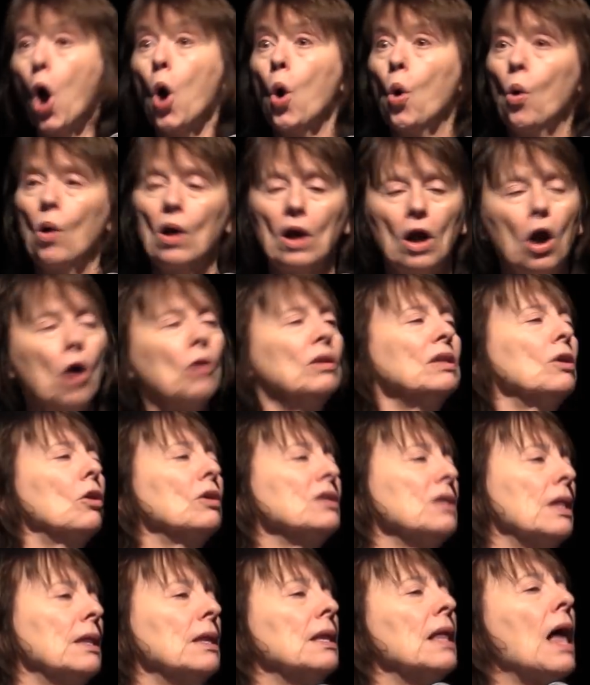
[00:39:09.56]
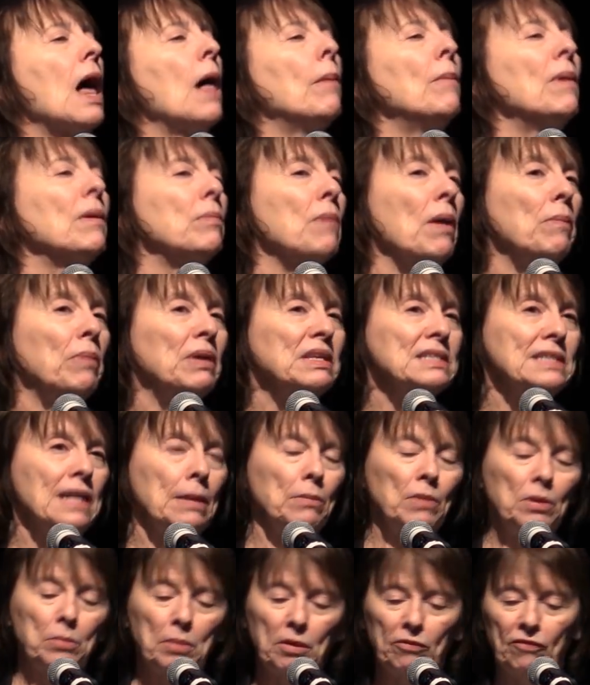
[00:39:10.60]
oh, oh, uh, I'll make my big
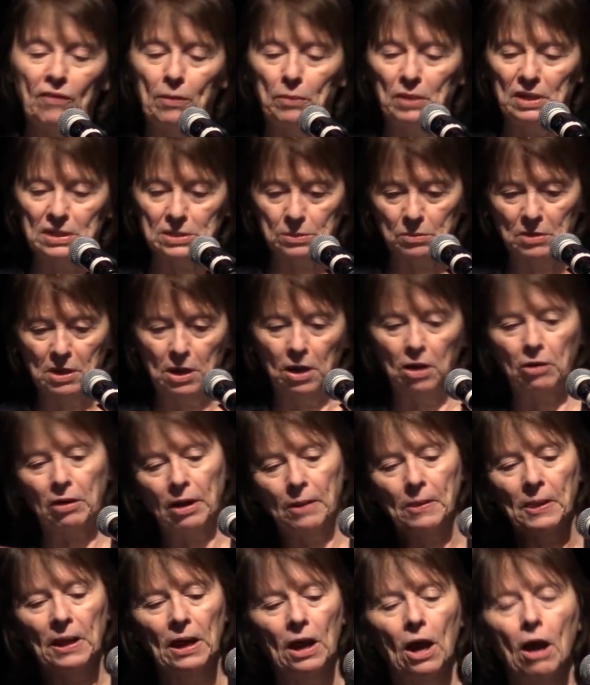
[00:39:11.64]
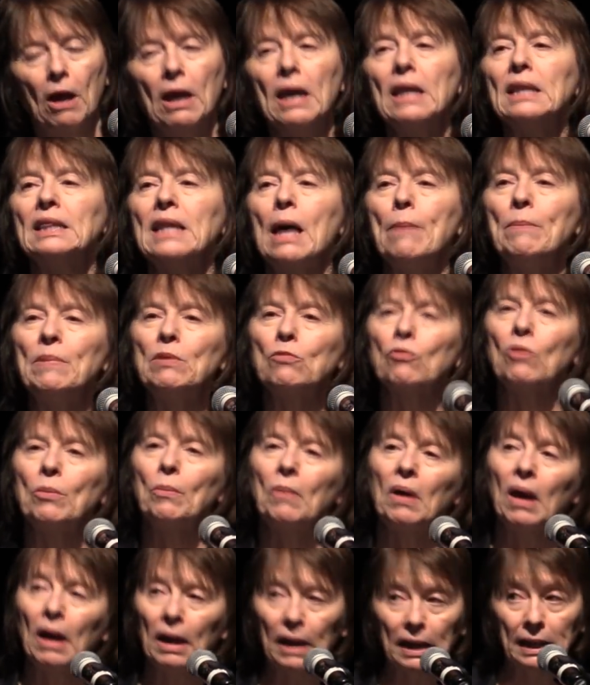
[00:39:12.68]
statement about feminism. Okay. All right. Let me
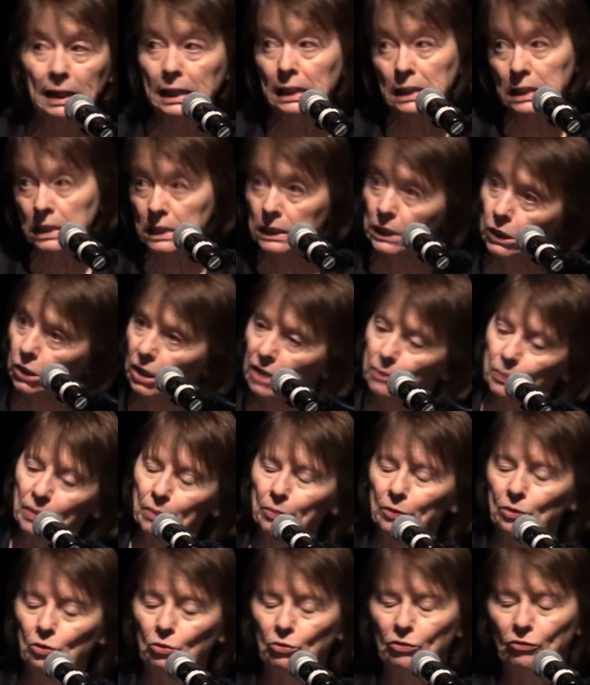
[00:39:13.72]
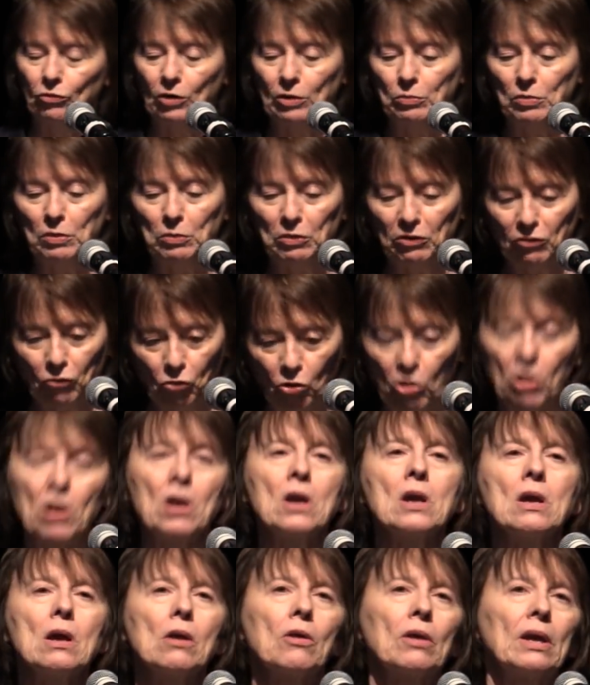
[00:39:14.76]
remind, okay, people who have read me before,
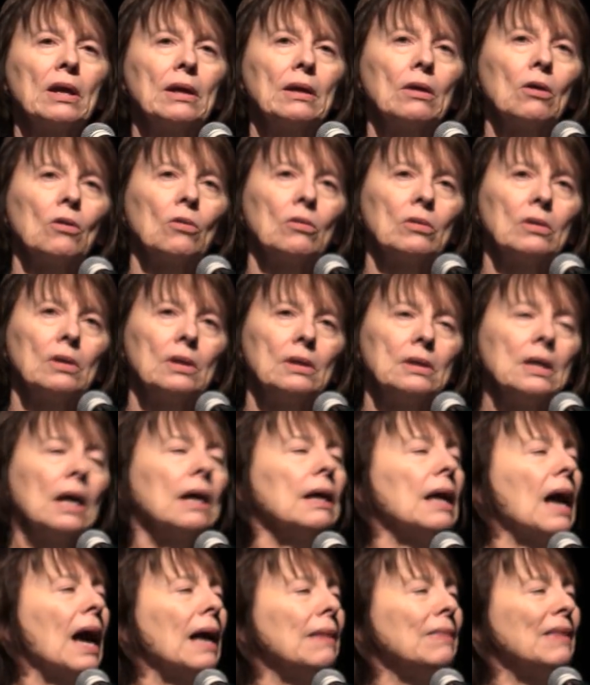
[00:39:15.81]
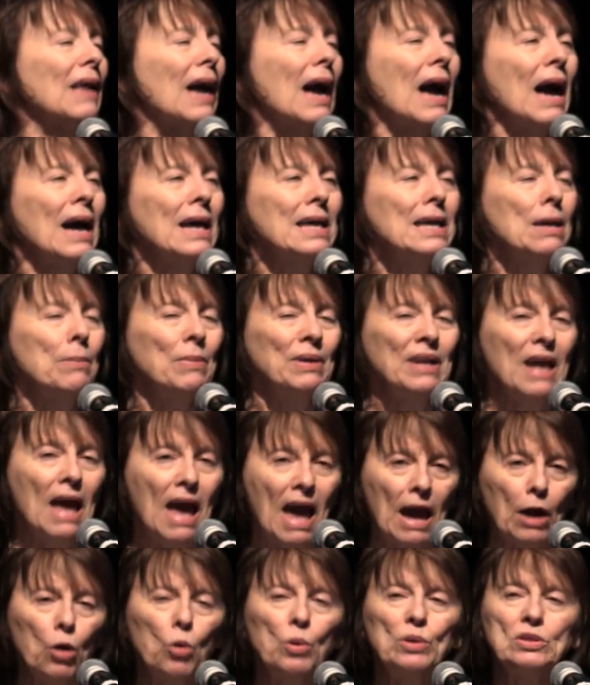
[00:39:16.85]
okay, or uh, I, I am an
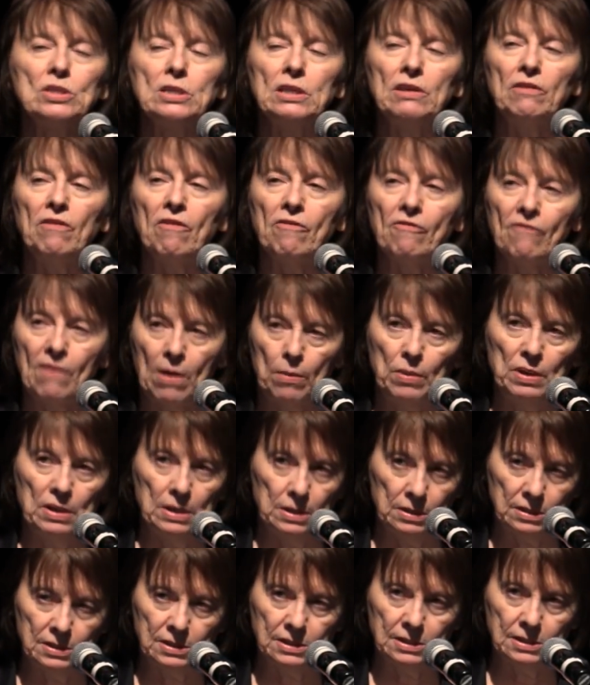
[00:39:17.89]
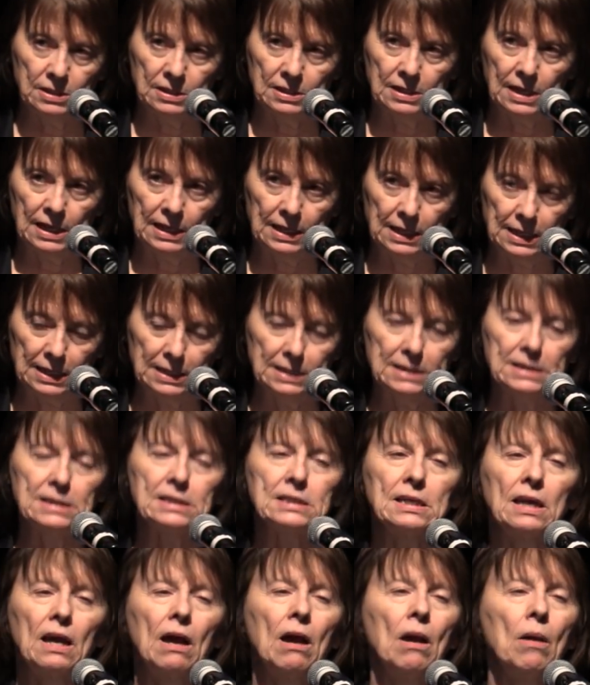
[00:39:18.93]
equity feminist. That
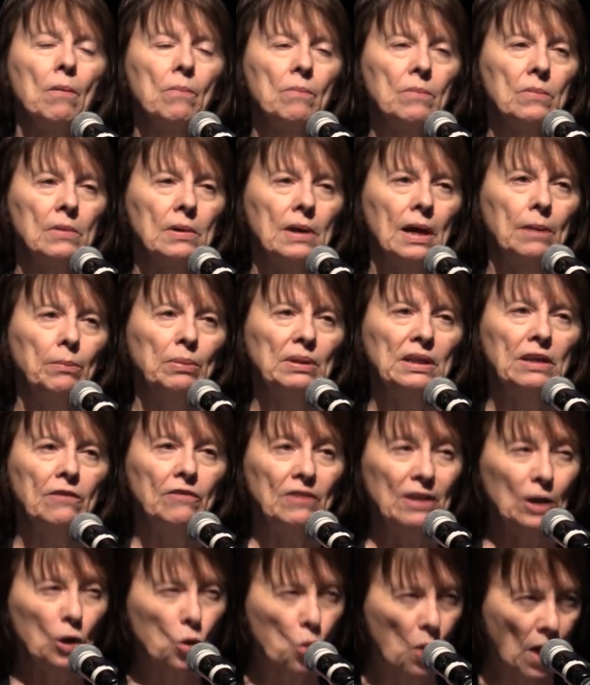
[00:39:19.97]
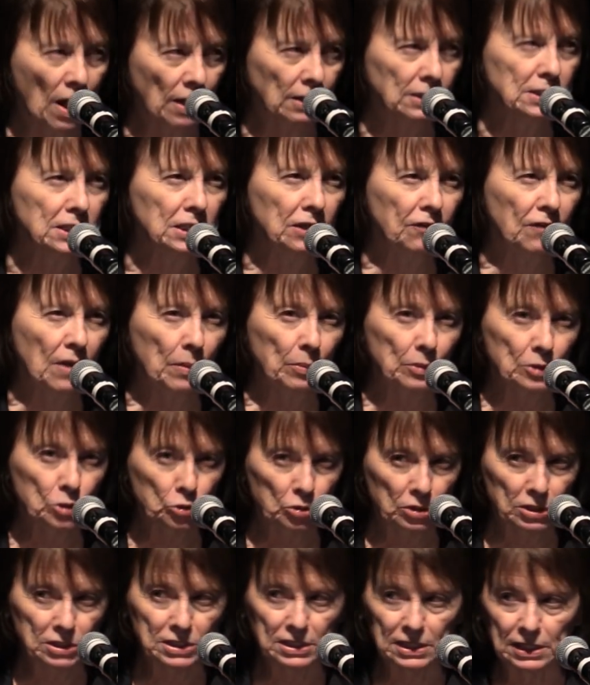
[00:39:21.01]
is, um, I believe in equality of
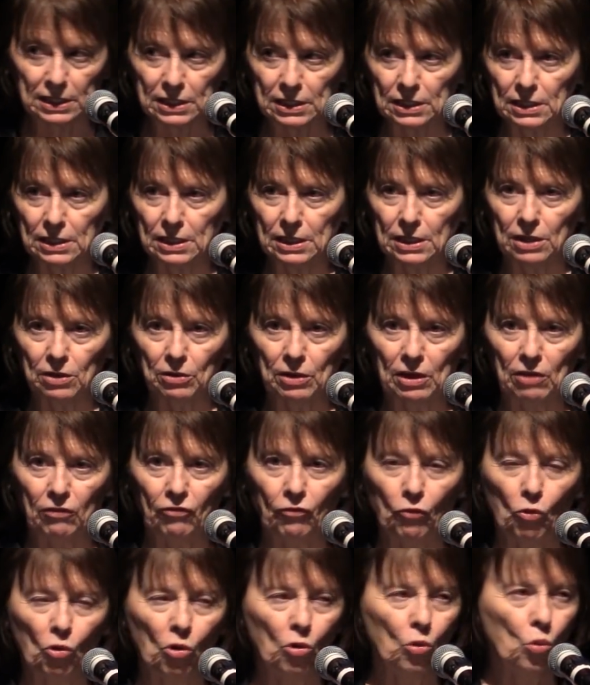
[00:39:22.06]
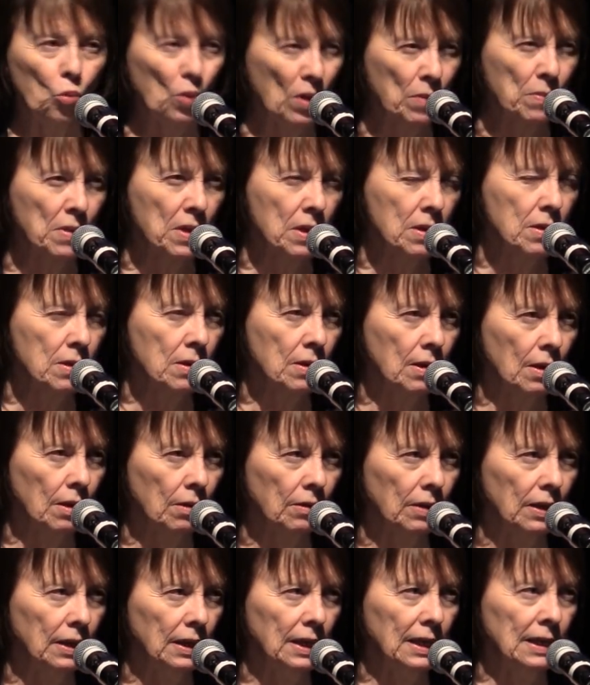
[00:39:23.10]
opportunity okay, for women
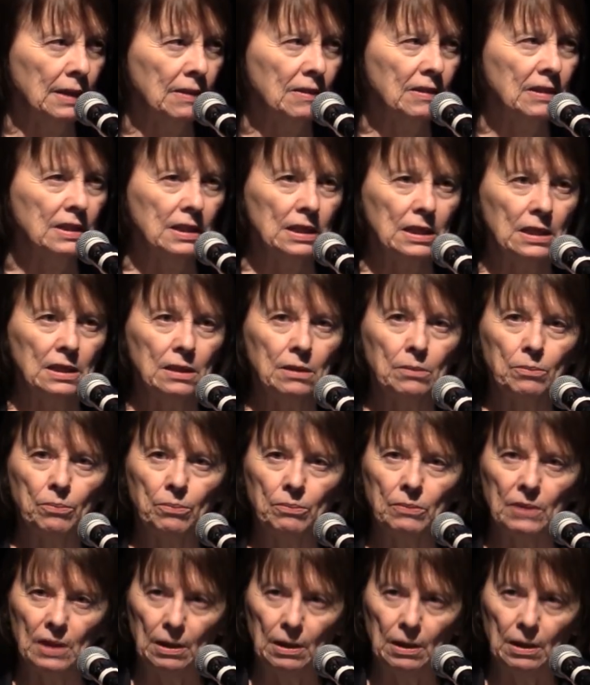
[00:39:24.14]
uh, in the